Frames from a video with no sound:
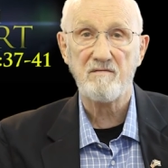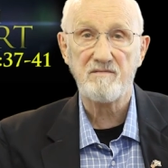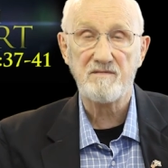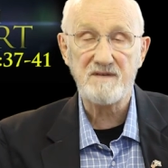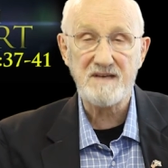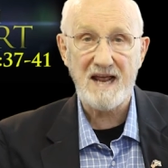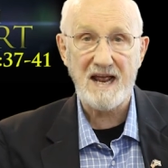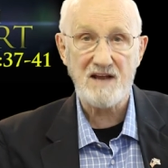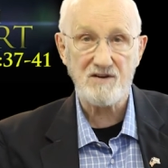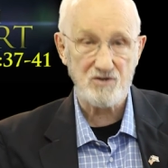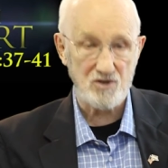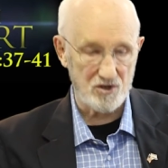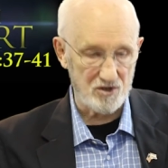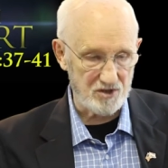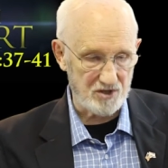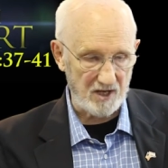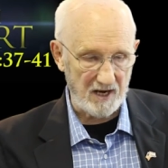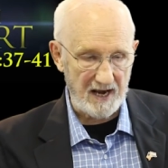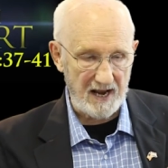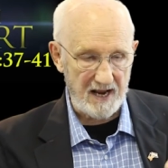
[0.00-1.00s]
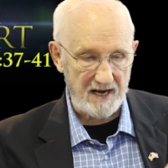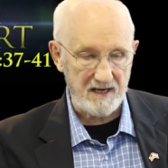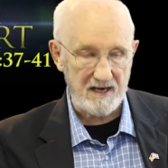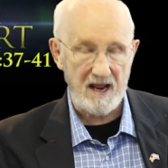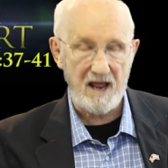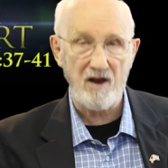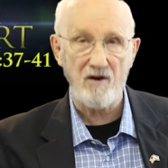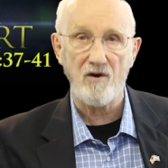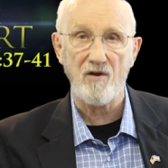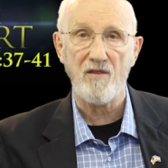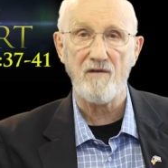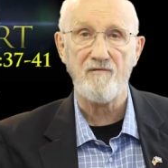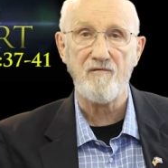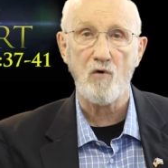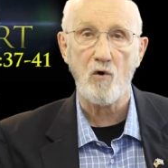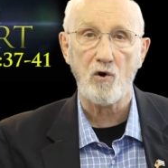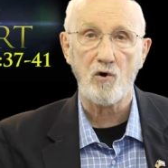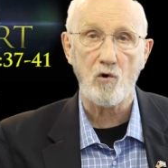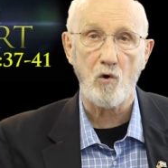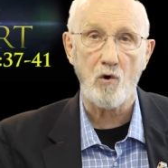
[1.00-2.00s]
tassels that hang down on the
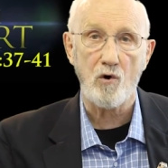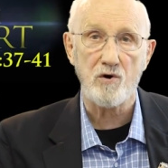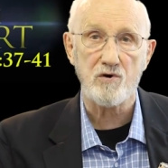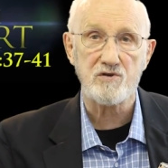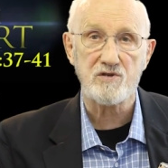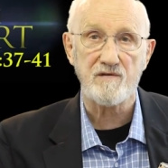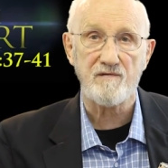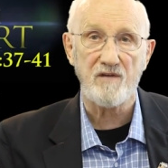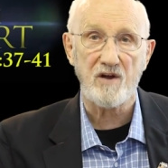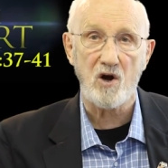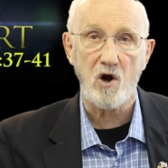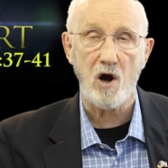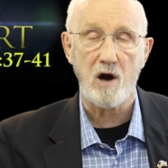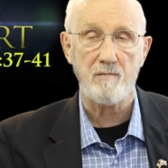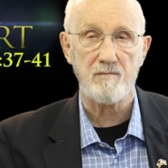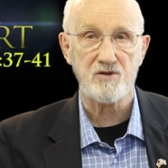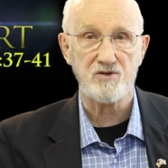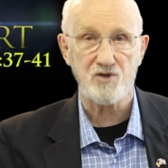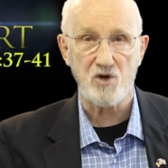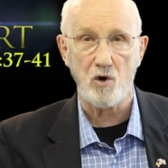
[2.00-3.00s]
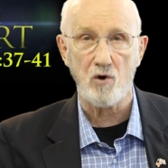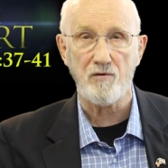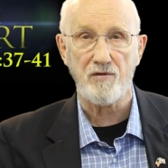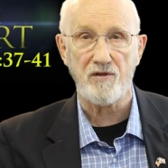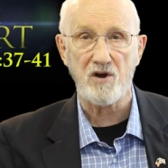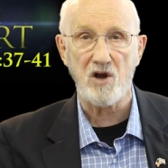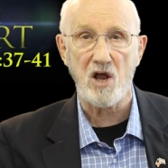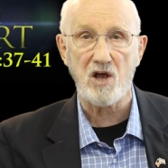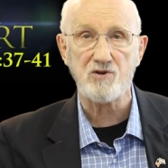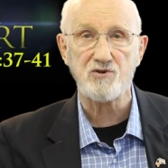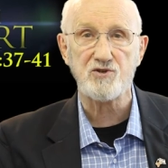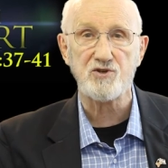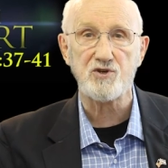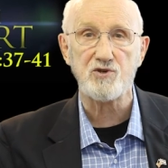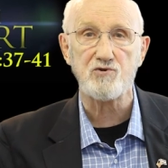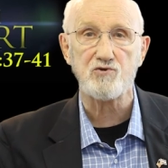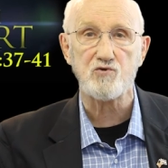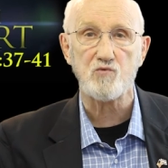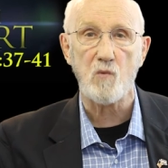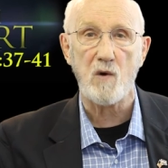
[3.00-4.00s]
four corners of the garments the Orthodox
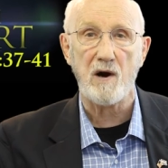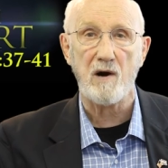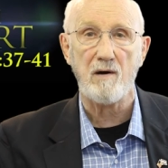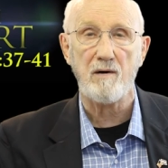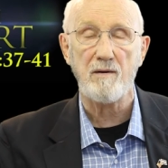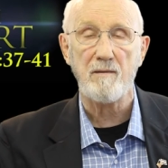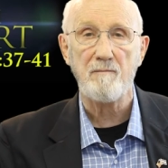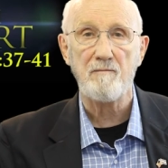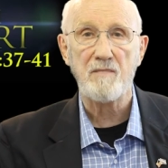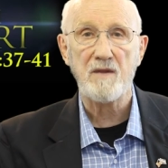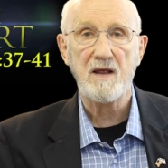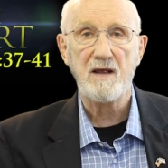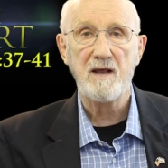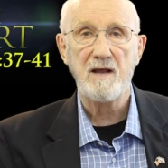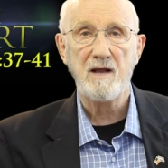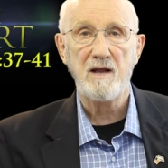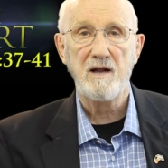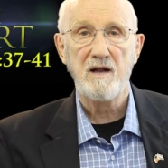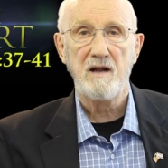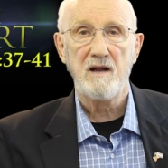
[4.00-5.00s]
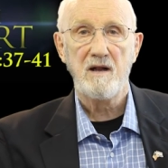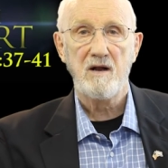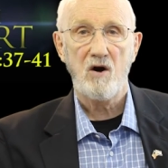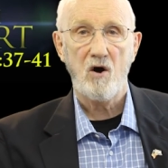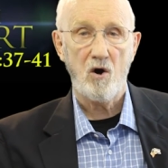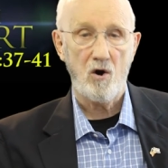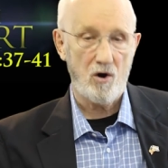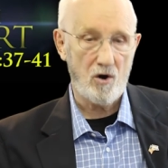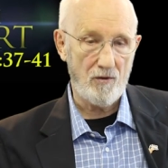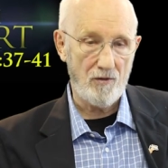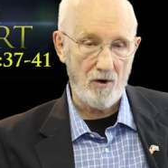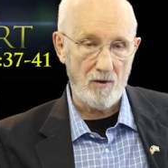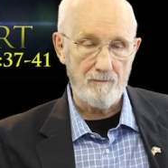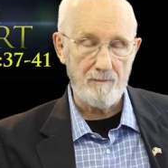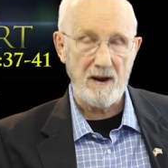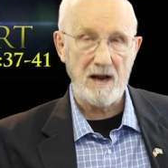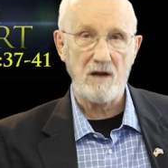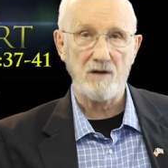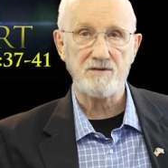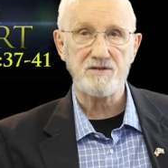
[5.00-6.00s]
Jews wear, or on their
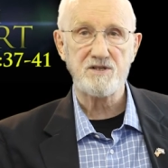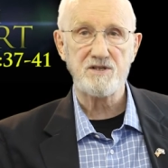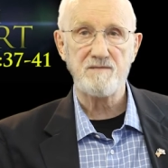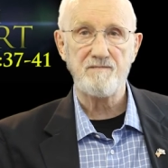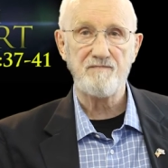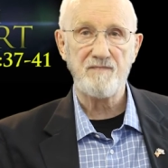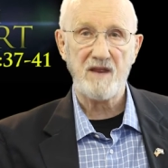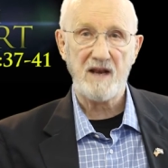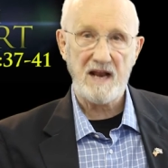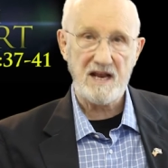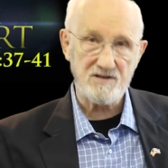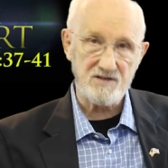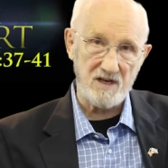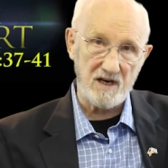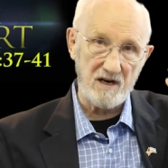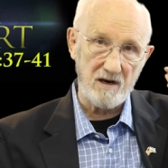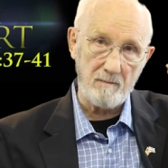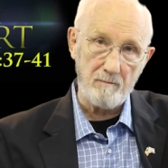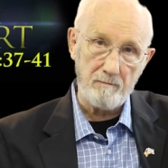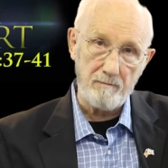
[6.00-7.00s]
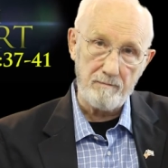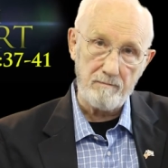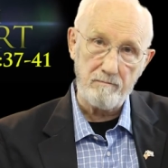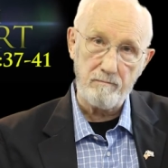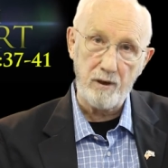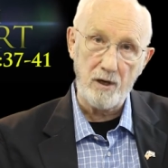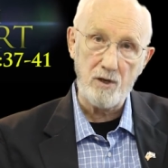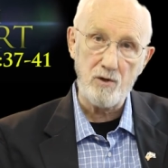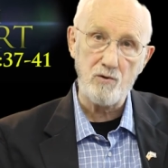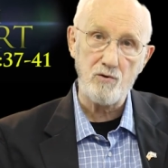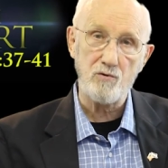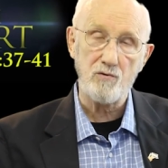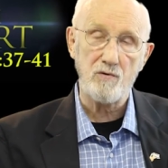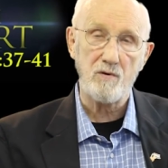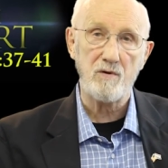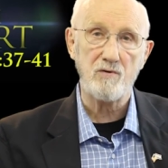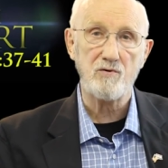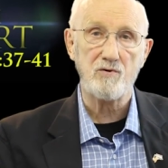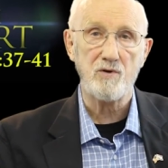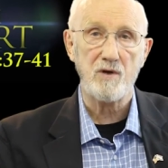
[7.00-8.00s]
belts. It has a little
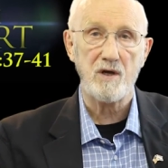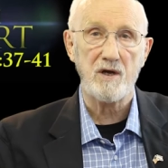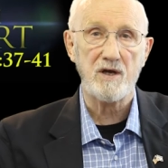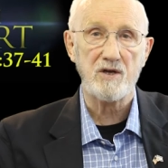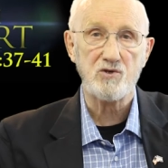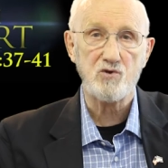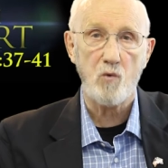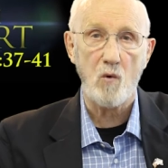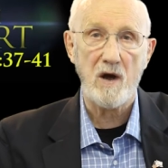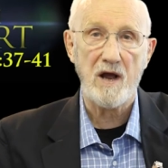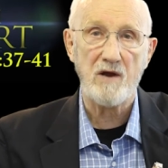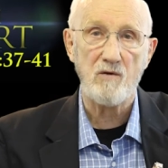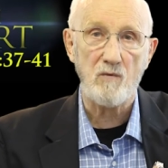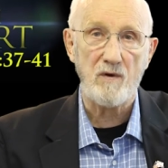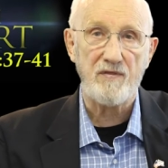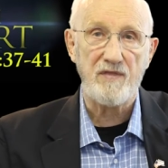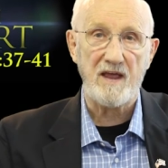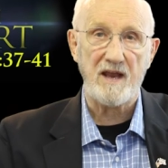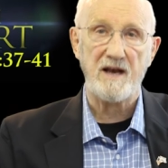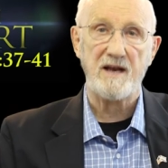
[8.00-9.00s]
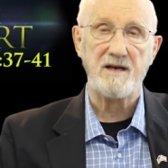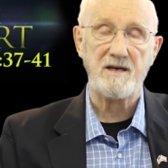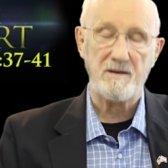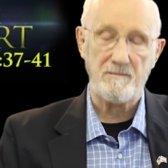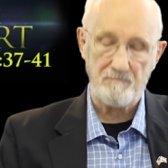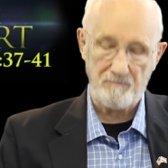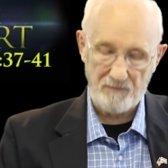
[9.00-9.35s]
blue twine within it.